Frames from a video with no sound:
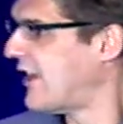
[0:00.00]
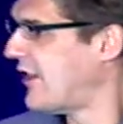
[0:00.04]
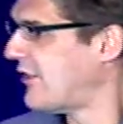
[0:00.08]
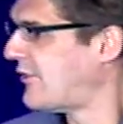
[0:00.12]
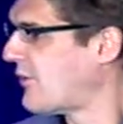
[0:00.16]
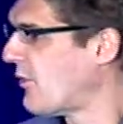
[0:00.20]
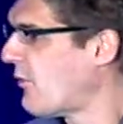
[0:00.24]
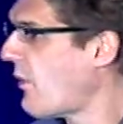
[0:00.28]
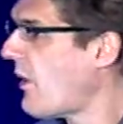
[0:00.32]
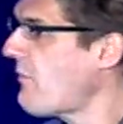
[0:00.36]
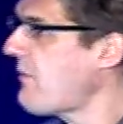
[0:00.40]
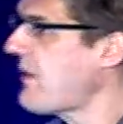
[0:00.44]

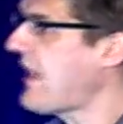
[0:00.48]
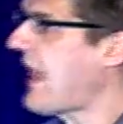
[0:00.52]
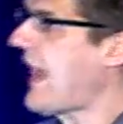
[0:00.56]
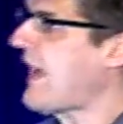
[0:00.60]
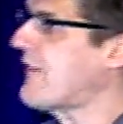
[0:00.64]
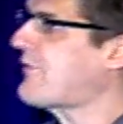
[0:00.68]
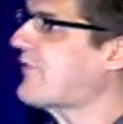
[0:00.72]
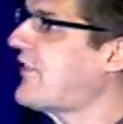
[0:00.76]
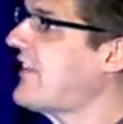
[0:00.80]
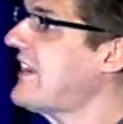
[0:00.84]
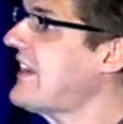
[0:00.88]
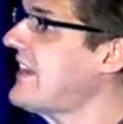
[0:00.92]
So what we
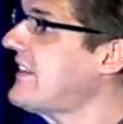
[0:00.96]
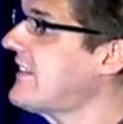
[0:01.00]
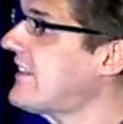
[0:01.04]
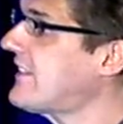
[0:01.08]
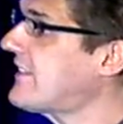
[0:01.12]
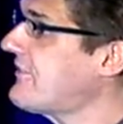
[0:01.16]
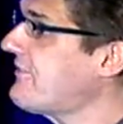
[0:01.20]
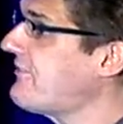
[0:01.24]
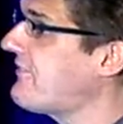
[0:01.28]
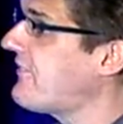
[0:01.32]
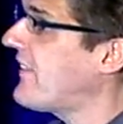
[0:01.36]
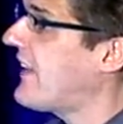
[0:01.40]
have
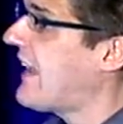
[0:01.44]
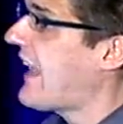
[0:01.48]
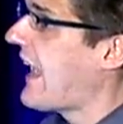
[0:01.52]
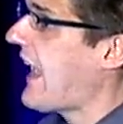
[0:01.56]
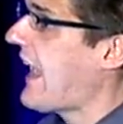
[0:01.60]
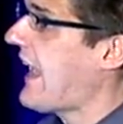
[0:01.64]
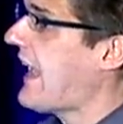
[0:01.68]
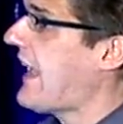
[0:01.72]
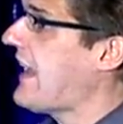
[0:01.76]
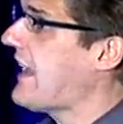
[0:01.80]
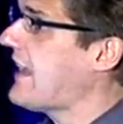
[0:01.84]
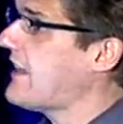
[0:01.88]
here
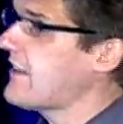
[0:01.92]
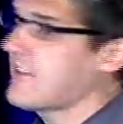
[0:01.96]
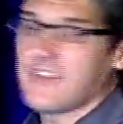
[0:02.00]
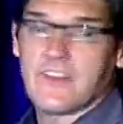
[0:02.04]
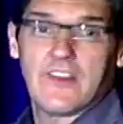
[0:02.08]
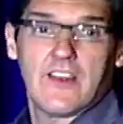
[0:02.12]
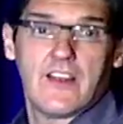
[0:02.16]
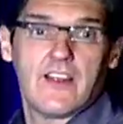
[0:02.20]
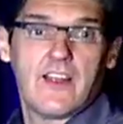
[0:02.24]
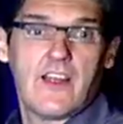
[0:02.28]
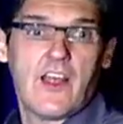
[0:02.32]
is